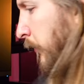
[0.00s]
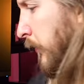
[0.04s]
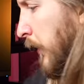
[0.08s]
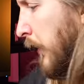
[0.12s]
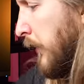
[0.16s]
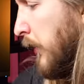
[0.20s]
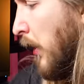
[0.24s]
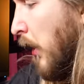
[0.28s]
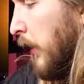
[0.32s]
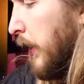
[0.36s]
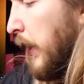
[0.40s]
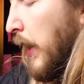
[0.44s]

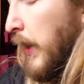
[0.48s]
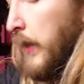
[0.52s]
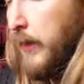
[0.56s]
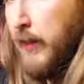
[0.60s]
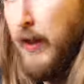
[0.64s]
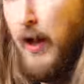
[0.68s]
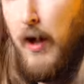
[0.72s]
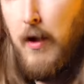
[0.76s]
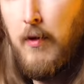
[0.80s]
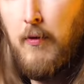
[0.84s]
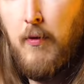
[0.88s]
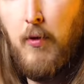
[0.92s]
Did not like
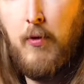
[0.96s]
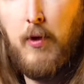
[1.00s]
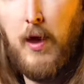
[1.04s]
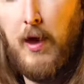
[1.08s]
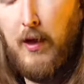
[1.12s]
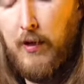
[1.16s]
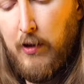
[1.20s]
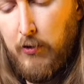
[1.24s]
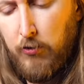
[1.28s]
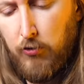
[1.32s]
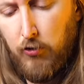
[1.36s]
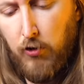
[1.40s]
that.
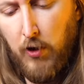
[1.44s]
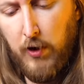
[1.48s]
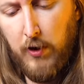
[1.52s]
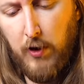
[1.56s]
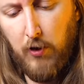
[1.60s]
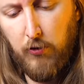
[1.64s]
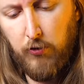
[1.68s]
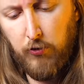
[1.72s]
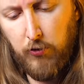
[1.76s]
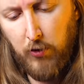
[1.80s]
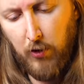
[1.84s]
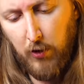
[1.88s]
Okay, let's try
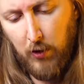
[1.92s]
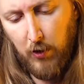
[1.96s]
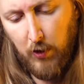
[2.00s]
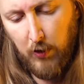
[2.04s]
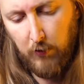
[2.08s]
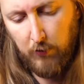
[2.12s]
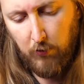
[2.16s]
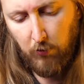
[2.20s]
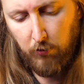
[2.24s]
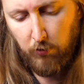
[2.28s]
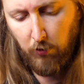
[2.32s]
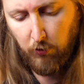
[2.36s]
this.
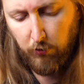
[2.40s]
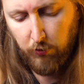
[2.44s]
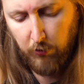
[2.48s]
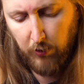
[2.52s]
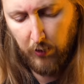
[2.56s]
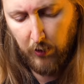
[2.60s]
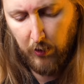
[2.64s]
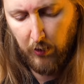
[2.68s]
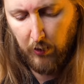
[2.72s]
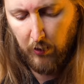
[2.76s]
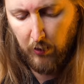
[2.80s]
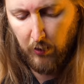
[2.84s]
This is
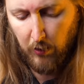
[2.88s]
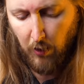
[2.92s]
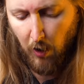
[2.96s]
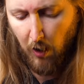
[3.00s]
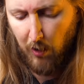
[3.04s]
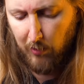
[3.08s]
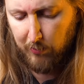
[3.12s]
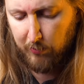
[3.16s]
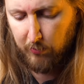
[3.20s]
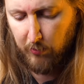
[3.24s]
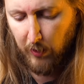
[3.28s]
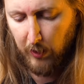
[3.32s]
the
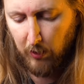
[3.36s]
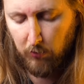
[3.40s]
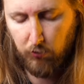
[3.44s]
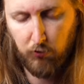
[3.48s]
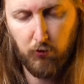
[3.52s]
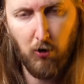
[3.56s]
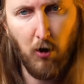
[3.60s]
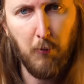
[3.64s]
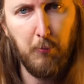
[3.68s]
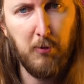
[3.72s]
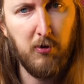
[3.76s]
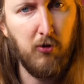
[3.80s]

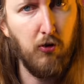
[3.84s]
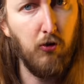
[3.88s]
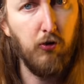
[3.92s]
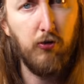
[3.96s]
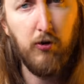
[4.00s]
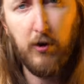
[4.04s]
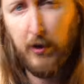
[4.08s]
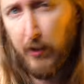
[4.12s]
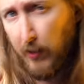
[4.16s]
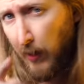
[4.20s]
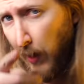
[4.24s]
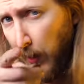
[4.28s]
Altex John
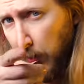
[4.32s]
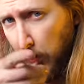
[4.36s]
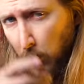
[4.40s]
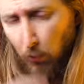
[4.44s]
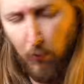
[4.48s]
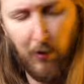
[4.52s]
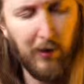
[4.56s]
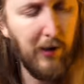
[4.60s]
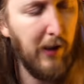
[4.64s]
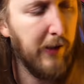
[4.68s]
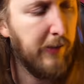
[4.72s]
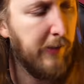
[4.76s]
Petrucci. I
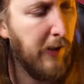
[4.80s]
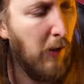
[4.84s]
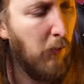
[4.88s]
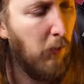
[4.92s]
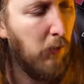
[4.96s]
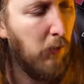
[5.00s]
know I like that